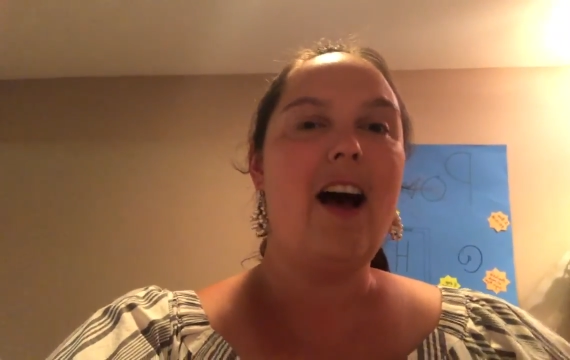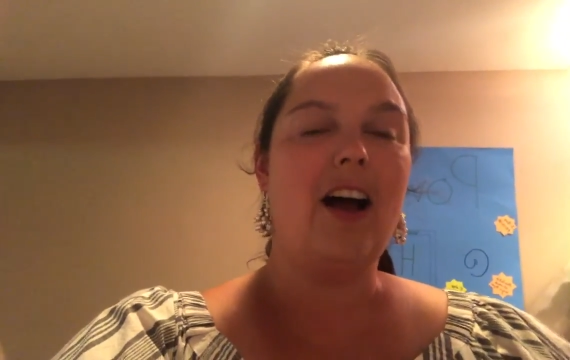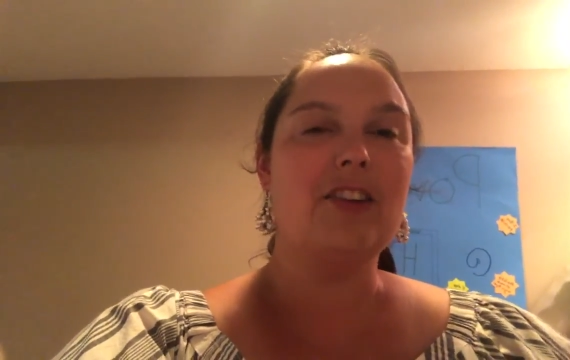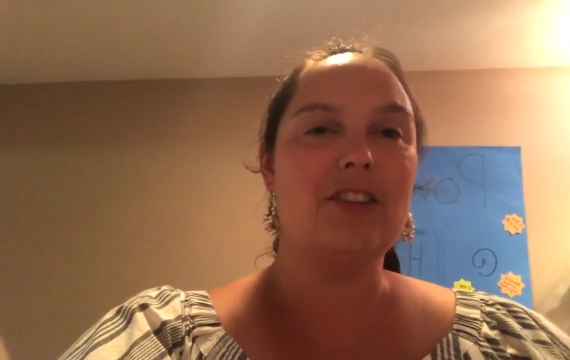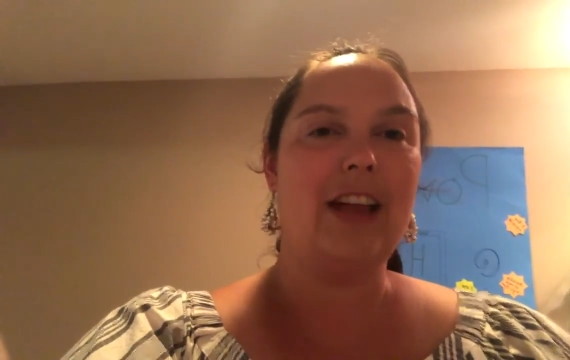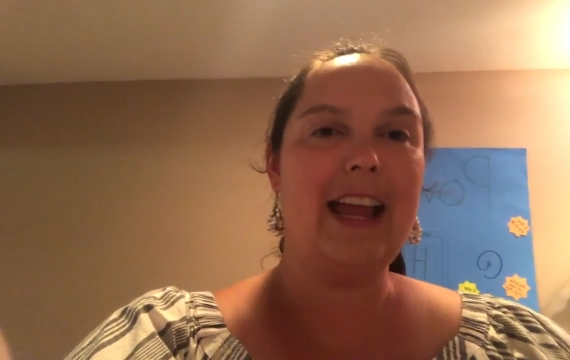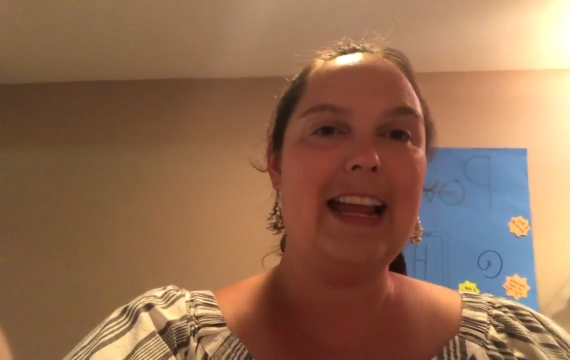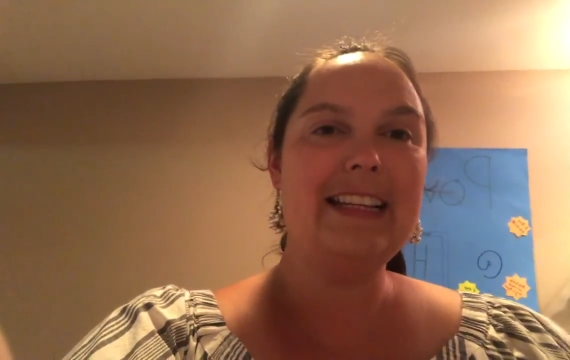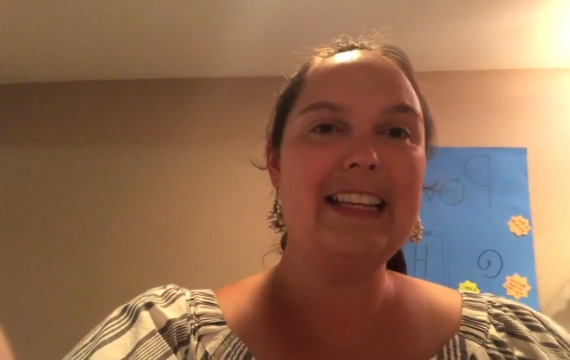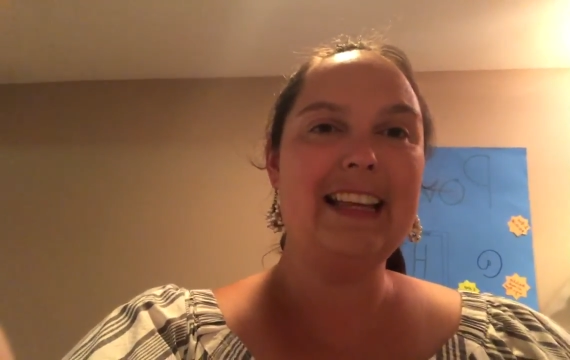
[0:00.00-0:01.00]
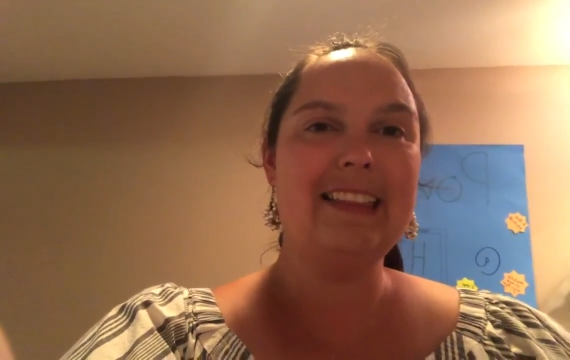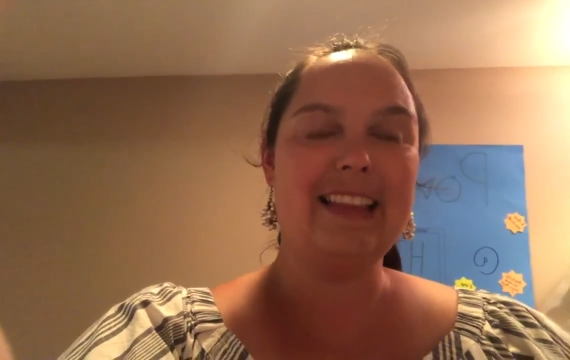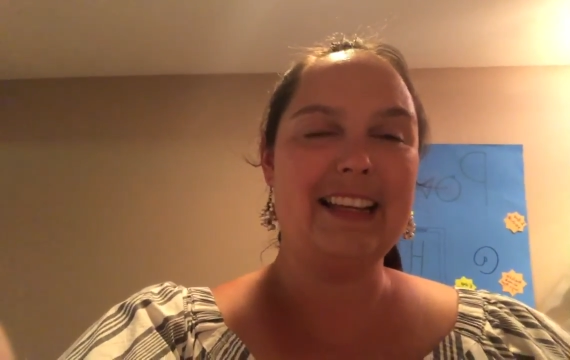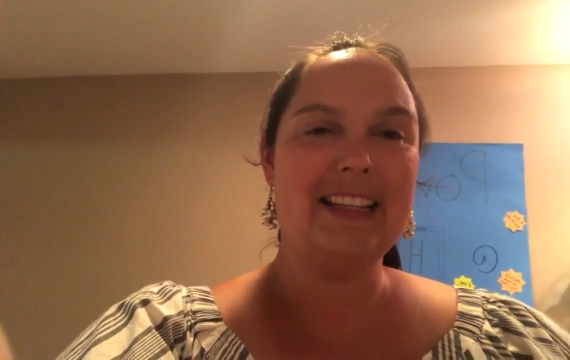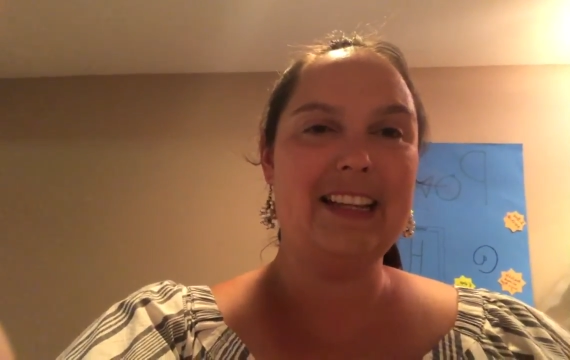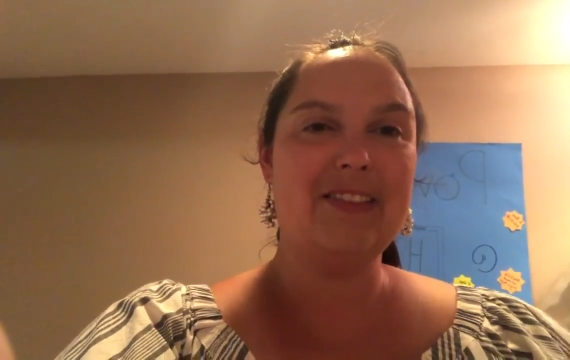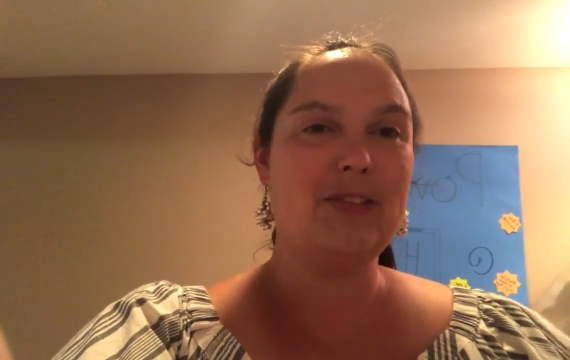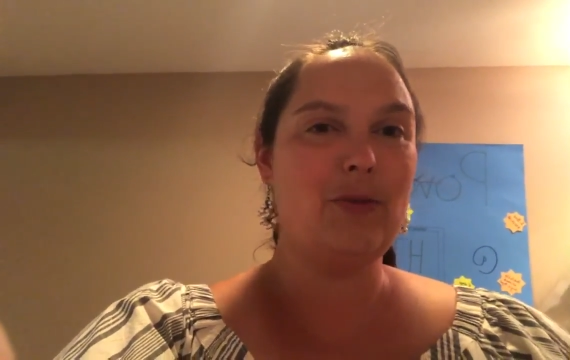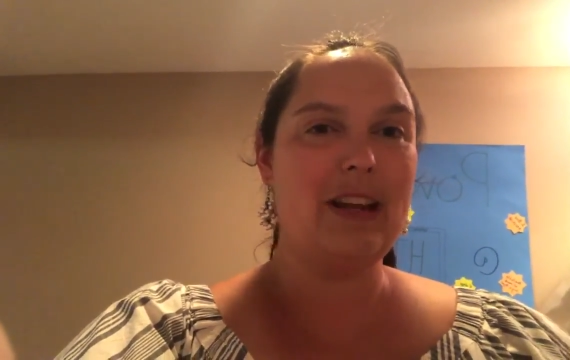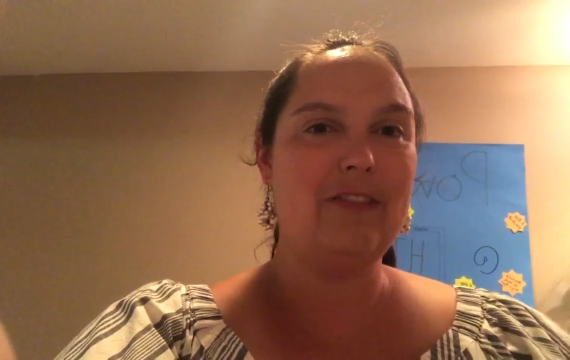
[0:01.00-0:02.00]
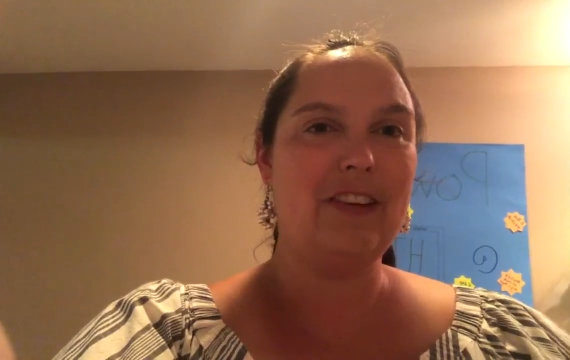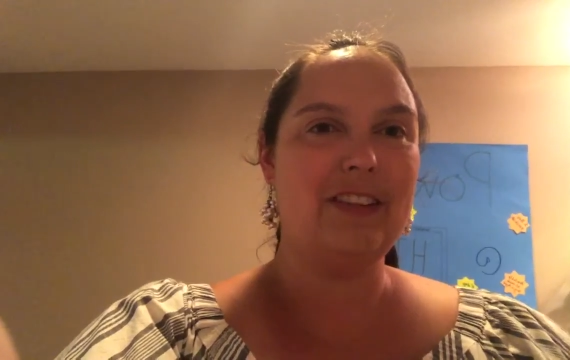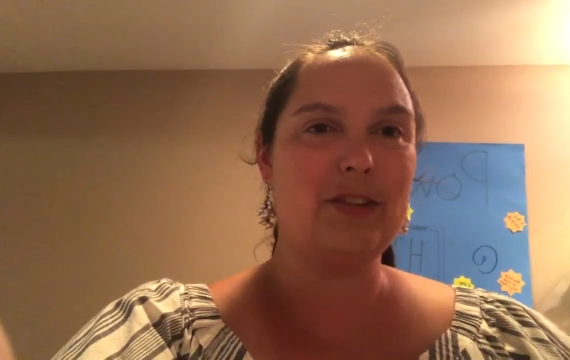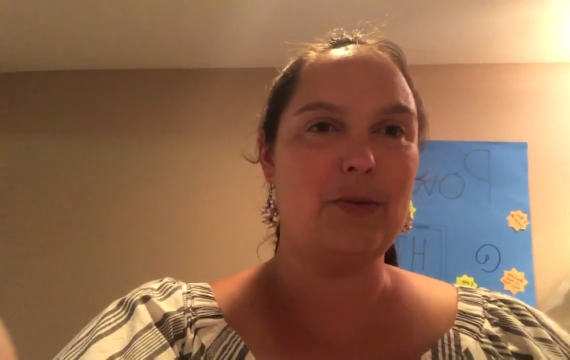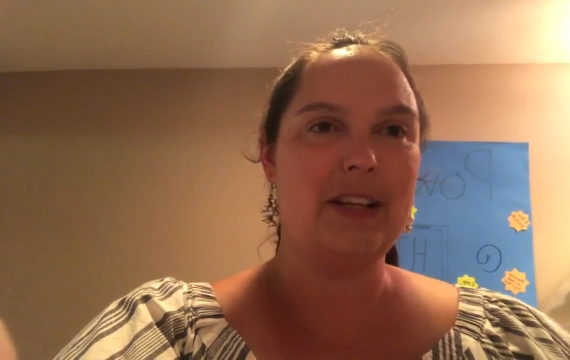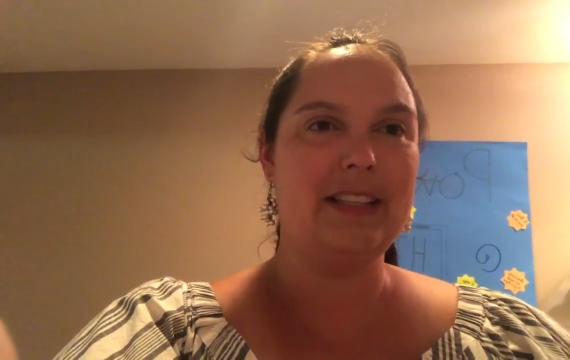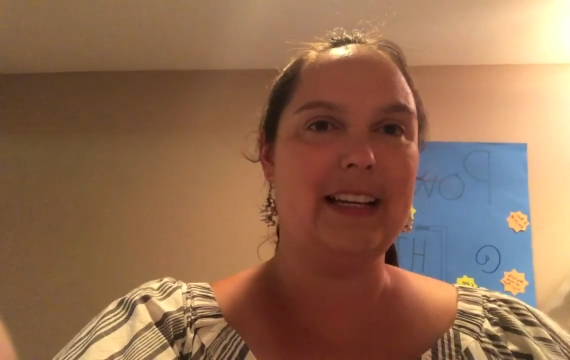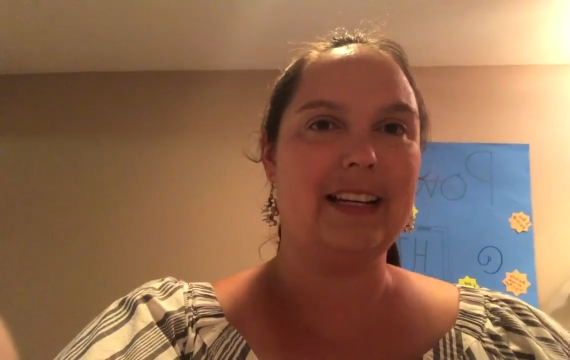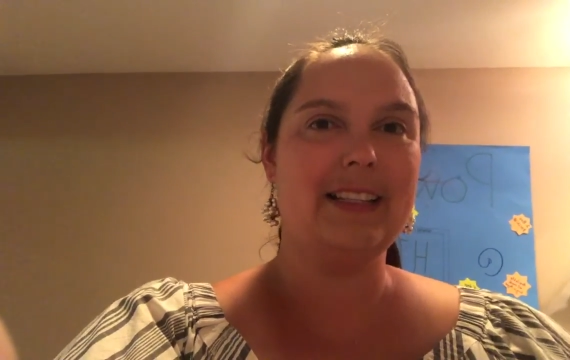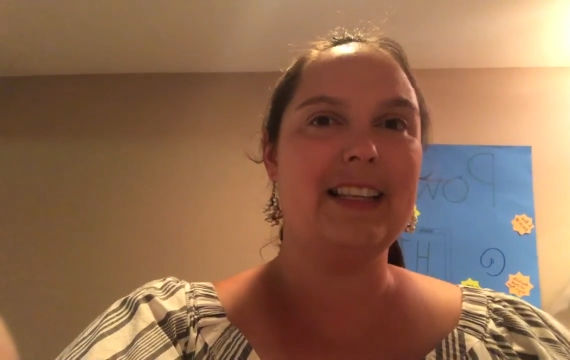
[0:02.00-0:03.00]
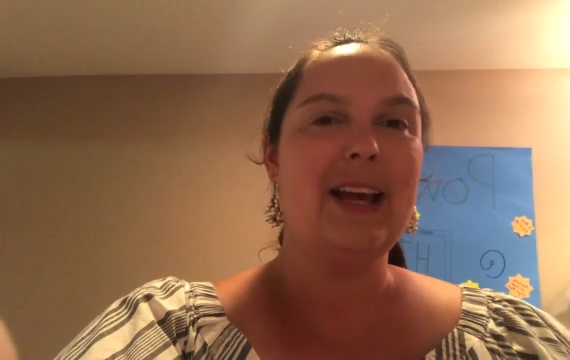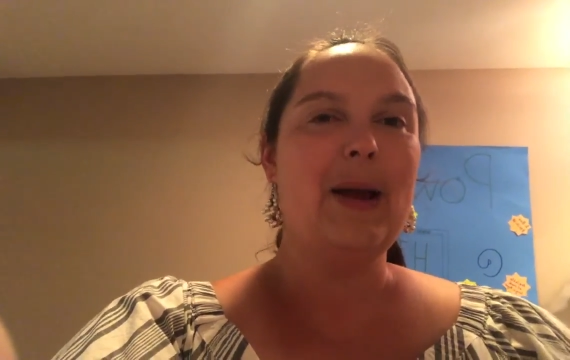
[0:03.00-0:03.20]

on July 18th, 19th, 25th, and 26th.